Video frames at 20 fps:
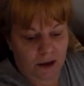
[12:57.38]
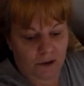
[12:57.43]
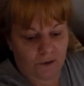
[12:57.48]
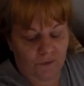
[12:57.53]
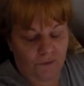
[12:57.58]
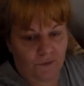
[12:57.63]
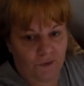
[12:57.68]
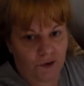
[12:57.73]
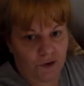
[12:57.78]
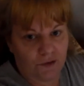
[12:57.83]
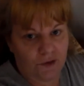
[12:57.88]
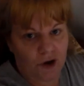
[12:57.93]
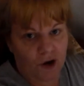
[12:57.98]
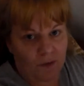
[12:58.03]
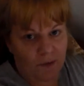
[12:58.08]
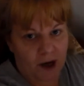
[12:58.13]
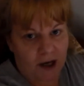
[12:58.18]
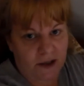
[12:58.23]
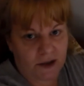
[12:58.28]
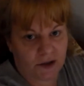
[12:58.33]
If you
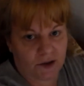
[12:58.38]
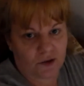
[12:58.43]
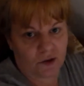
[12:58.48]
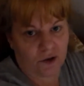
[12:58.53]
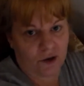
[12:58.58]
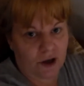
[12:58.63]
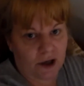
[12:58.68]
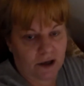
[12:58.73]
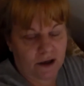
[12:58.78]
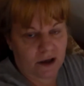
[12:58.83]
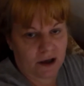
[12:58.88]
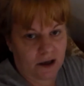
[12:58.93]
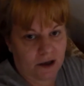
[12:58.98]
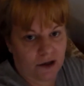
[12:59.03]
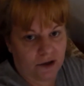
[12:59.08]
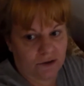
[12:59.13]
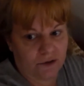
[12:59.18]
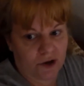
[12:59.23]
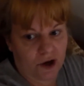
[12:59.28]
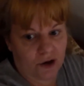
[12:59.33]
know my story,
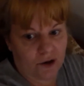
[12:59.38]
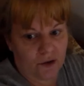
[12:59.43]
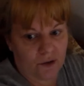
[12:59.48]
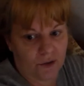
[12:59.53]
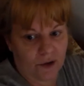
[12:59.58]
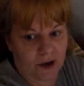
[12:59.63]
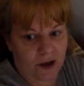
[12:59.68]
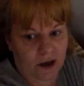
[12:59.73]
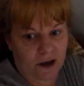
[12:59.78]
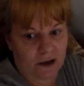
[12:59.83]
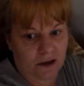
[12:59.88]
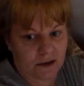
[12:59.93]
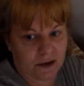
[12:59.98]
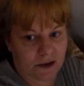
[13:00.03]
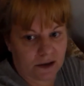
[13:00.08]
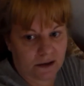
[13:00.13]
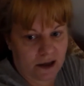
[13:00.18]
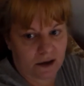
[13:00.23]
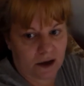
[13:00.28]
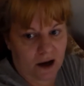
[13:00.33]
then you know
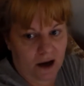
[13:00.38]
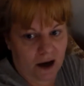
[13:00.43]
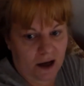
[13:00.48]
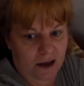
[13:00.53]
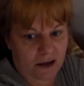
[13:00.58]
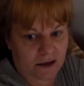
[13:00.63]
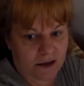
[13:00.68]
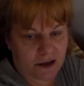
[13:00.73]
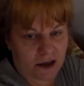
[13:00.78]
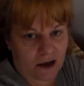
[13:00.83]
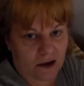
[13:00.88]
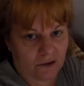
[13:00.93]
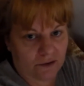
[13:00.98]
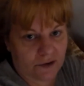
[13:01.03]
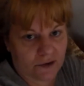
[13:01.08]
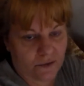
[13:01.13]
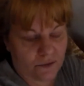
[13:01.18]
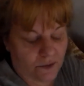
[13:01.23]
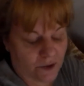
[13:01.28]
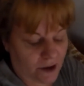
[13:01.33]
that I
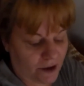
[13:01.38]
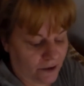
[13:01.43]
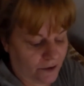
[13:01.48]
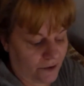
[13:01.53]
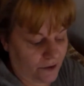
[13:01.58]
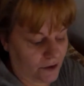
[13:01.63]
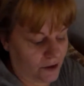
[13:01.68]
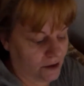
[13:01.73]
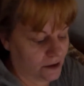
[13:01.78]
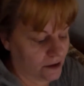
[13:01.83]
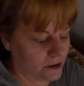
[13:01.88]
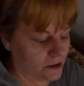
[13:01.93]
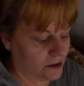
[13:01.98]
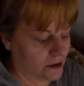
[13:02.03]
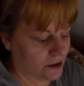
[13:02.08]
dealt with...